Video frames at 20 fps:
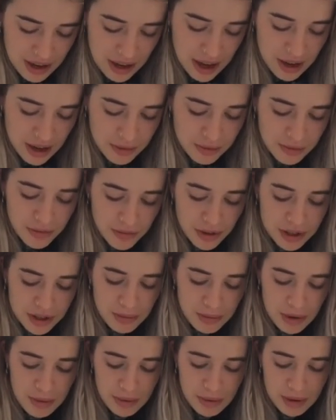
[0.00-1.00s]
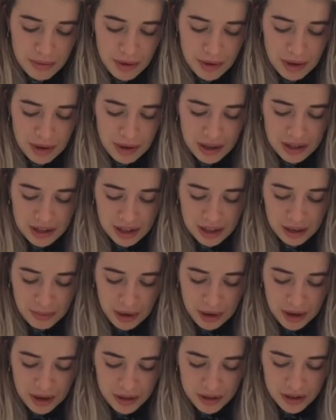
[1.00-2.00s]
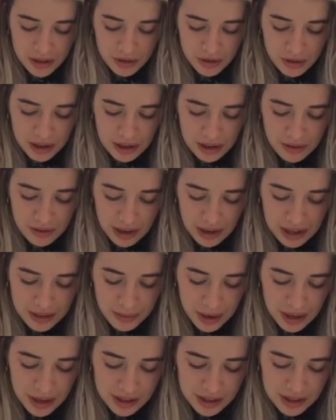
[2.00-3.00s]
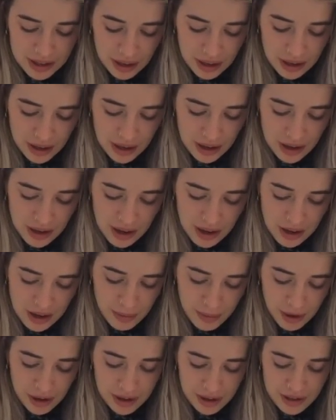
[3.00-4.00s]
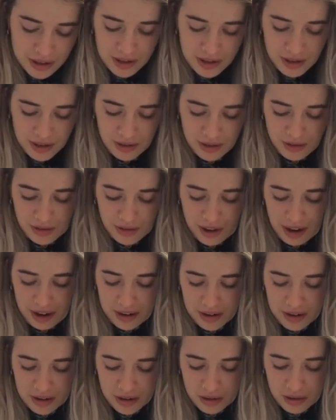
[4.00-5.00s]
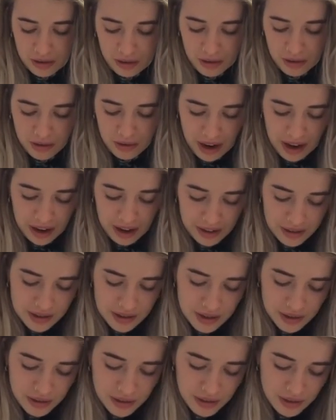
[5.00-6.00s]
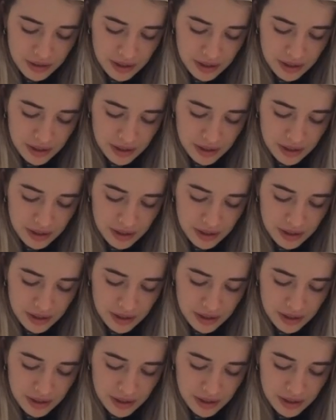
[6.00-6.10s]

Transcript: Yeah, for some people maybe it's like better to do really fast paced like bursts of you know art and stuff.